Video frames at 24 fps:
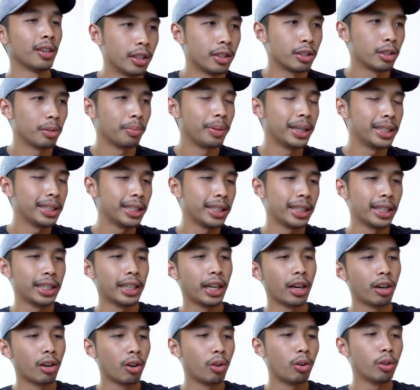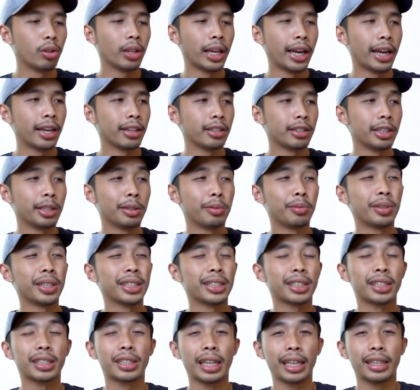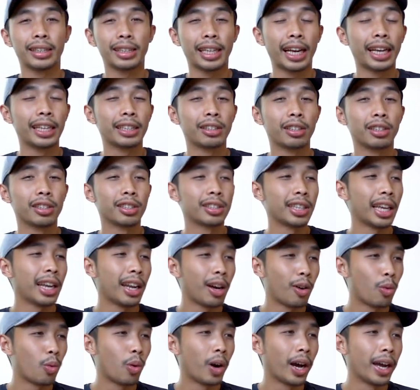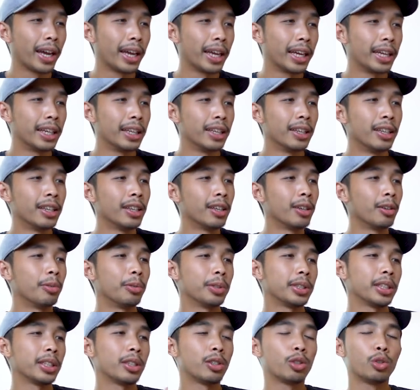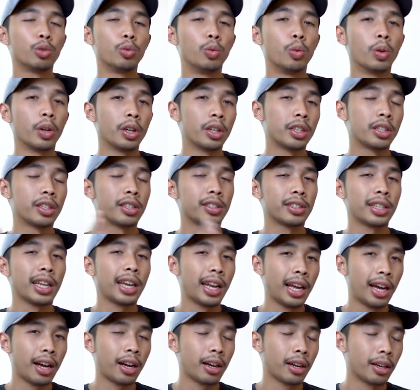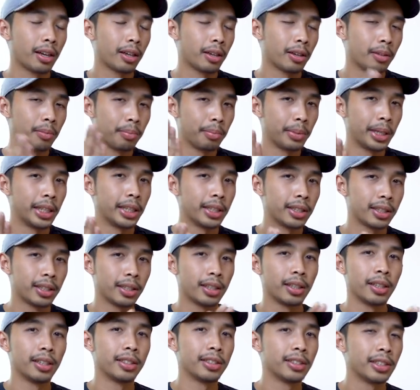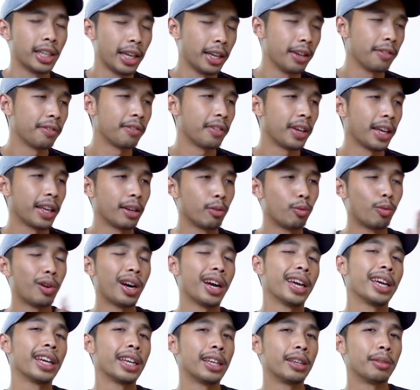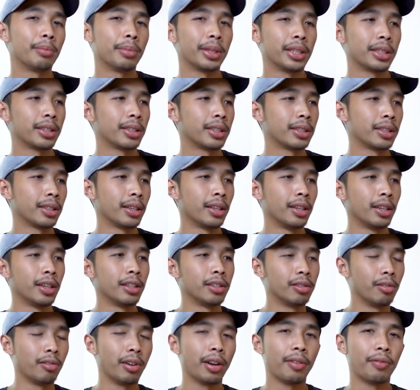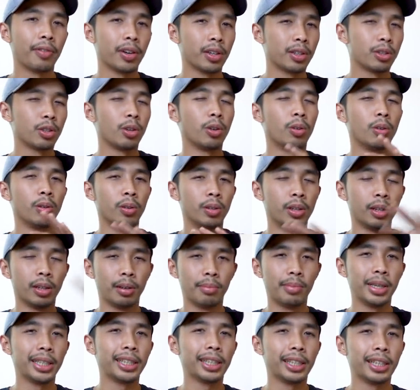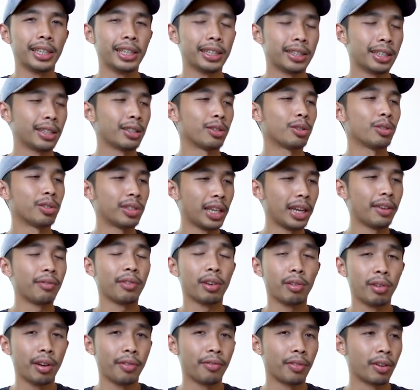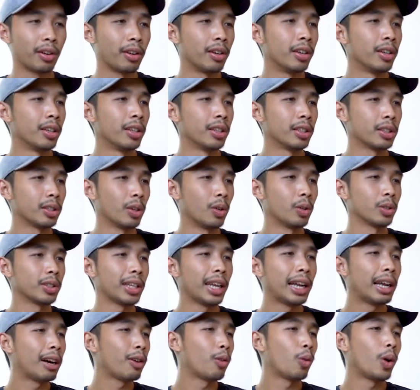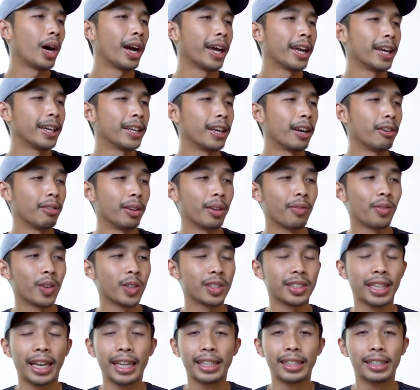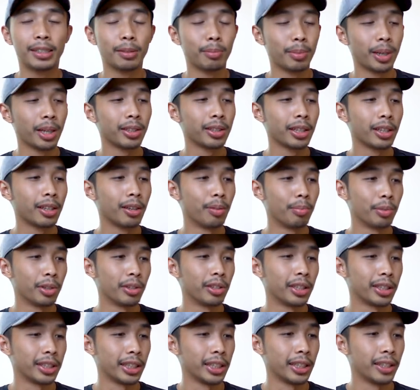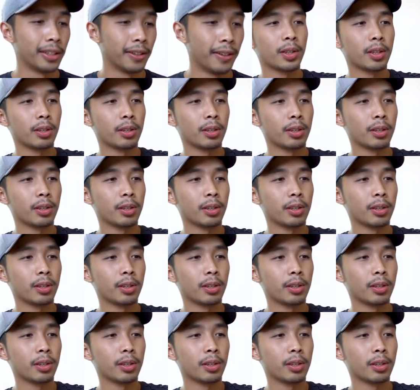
So basically, our whole entry was entitled Salakwaig, which is two words. Salak means save and waig means the river. So basically, it is to save a river. So Salakwaig, a riverside symbiotic community.